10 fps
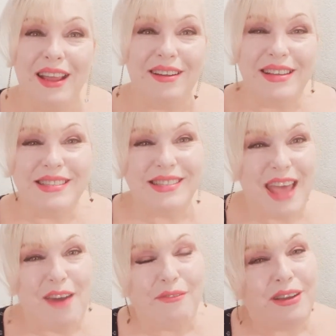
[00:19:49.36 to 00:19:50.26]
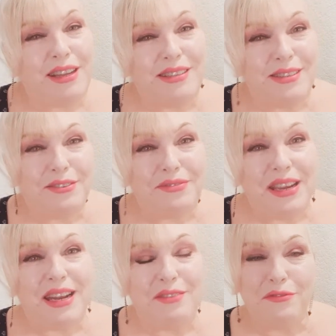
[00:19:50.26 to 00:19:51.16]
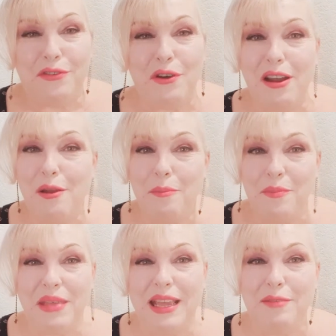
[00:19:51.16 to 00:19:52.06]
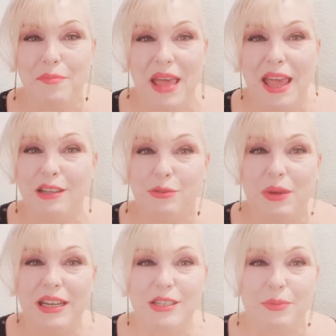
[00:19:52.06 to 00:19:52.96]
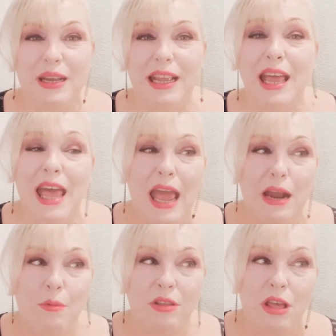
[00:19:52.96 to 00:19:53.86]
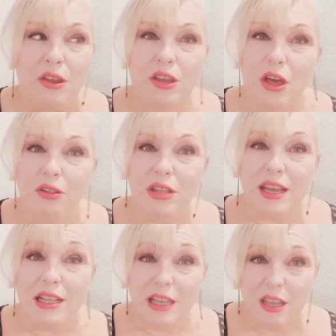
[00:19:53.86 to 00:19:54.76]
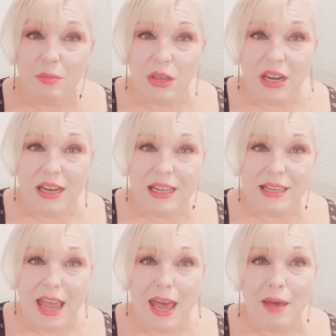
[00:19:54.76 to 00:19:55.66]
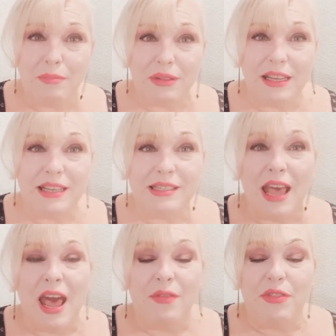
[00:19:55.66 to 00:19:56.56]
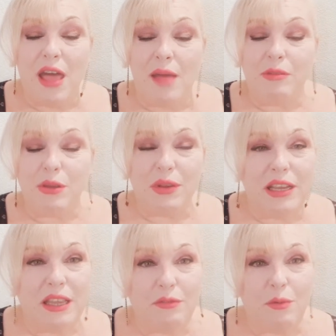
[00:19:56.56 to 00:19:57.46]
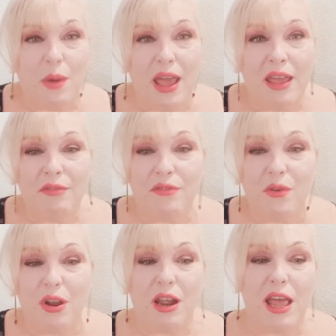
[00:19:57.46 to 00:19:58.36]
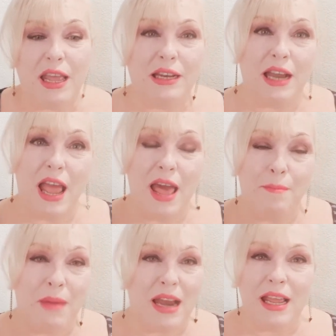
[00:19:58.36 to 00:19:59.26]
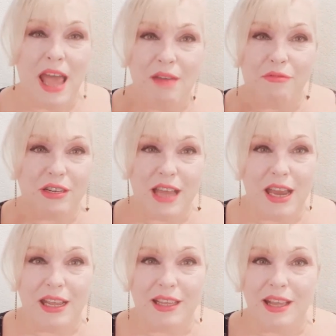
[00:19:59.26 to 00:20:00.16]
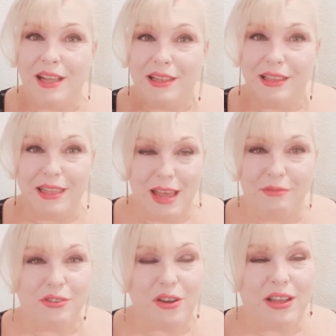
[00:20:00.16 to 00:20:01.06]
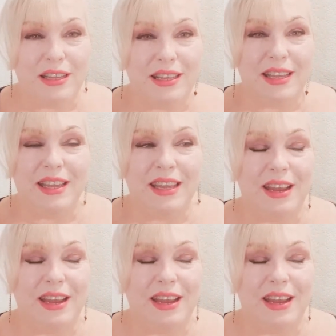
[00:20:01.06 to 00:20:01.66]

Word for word: Aries, that was your reading for mid-May 2020, and I want y'all to go look in the community tab, please. I'm doing a giveaway for a Mighty Aphrodite love drawing kit,